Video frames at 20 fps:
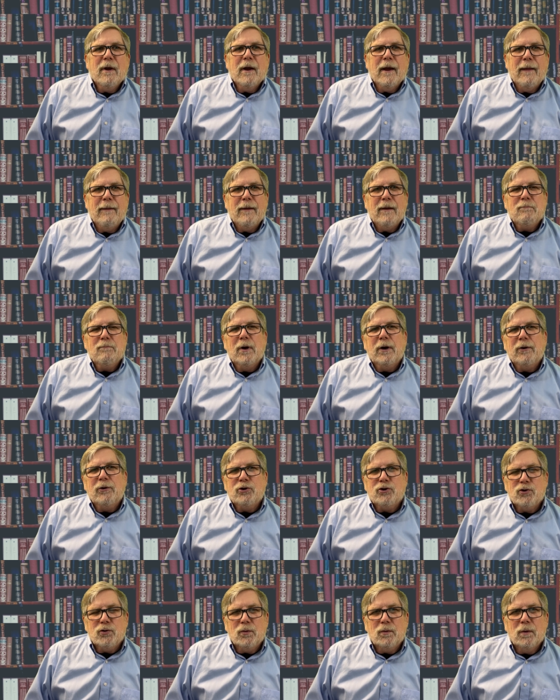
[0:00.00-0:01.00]
and then
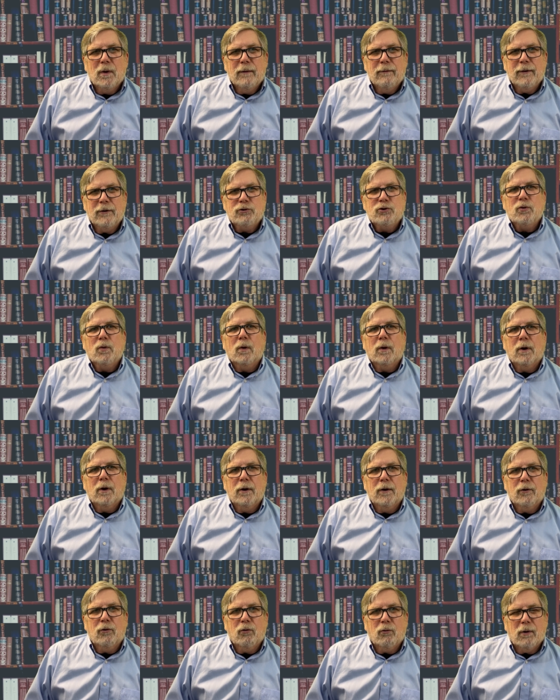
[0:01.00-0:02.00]
monies you that you're going
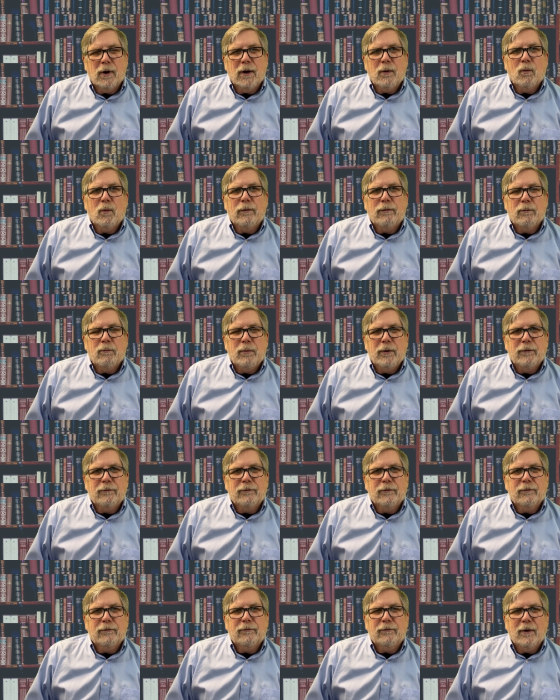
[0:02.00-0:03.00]
to create with the
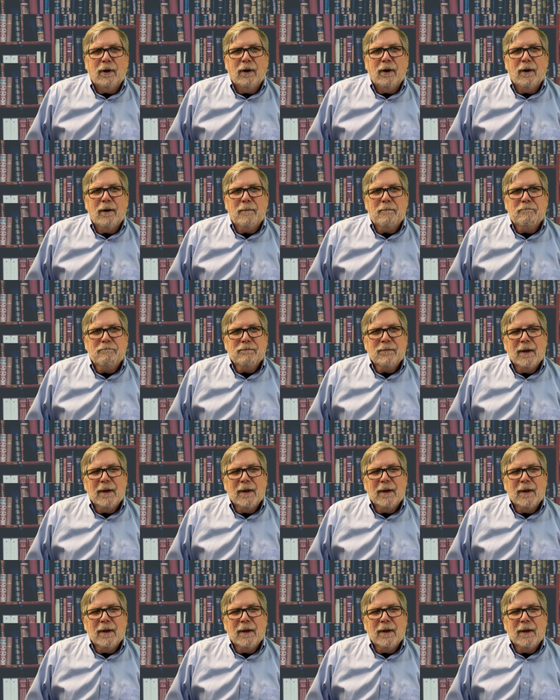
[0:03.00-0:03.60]
business um,